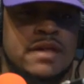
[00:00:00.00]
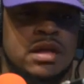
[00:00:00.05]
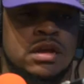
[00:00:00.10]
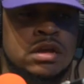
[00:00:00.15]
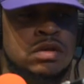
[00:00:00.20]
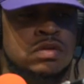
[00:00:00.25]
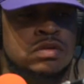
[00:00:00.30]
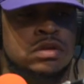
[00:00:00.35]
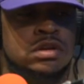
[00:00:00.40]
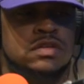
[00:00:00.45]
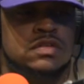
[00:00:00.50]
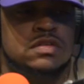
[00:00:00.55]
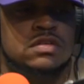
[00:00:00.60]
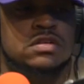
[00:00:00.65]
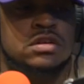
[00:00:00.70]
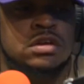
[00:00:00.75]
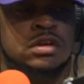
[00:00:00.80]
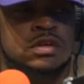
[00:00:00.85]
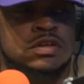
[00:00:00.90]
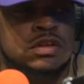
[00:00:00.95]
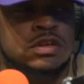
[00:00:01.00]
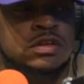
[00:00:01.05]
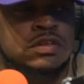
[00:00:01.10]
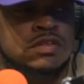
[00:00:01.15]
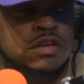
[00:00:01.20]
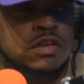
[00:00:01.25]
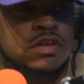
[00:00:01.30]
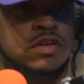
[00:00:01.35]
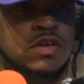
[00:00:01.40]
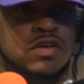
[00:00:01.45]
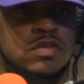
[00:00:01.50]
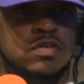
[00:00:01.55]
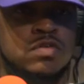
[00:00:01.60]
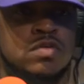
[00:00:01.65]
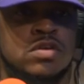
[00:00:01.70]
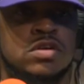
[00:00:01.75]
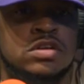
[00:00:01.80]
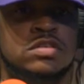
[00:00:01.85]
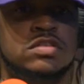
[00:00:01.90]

and it's a long road.